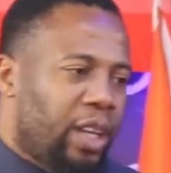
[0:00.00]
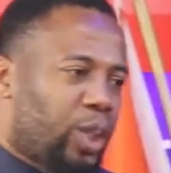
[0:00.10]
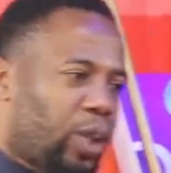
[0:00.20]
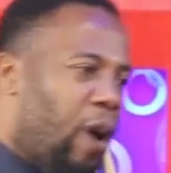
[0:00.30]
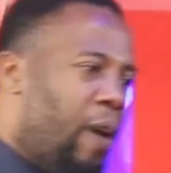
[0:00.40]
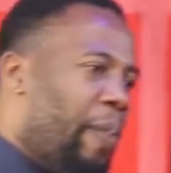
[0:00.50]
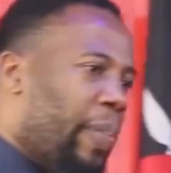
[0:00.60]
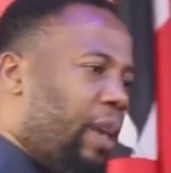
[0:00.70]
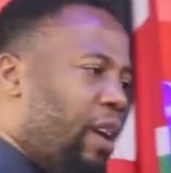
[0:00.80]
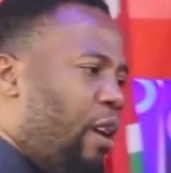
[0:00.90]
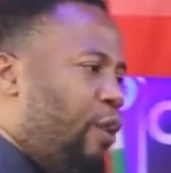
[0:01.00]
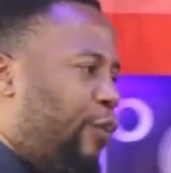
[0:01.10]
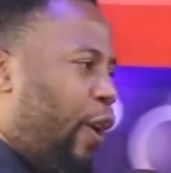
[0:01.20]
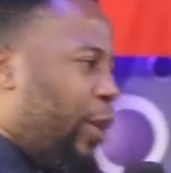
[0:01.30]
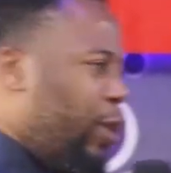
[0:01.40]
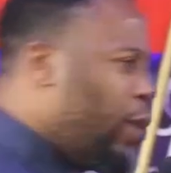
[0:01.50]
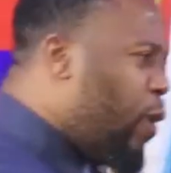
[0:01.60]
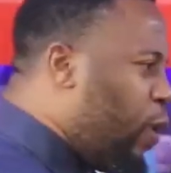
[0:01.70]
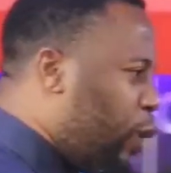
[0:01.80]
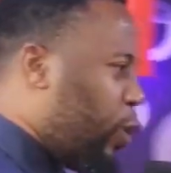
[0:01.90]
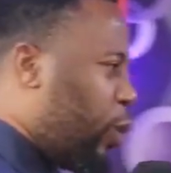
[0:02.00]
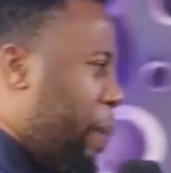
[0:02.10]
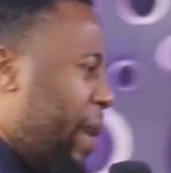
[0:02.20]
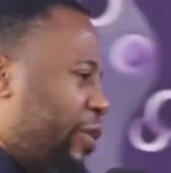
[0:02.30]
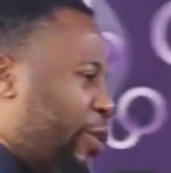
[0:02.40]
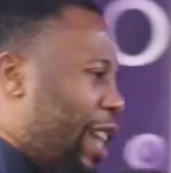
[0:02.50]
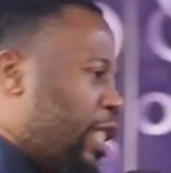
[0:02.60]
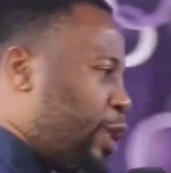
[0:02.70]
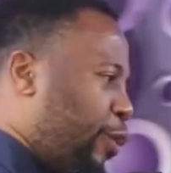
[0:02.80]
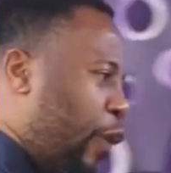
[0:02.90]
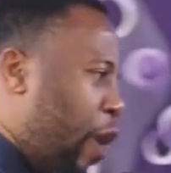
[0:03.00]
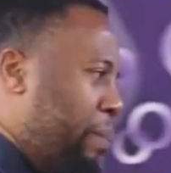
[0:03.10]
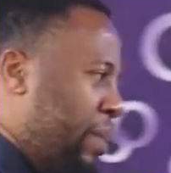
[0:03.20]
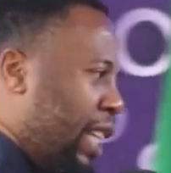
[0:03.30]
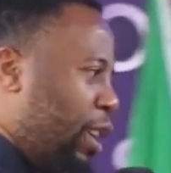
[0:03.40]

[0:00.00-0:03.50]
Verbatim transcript: So for you to be transformed,